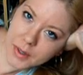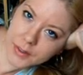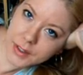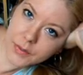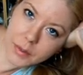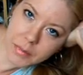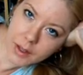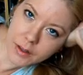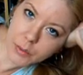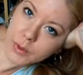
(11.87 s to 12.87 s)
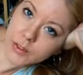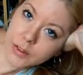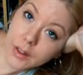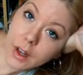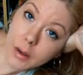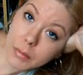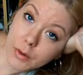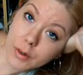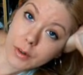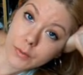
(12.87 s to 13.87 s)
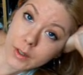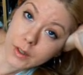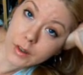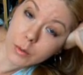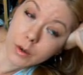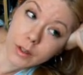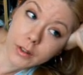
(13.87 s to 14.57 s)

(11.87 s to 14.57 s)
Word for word: Bill TV Macon recently uploaded a video where he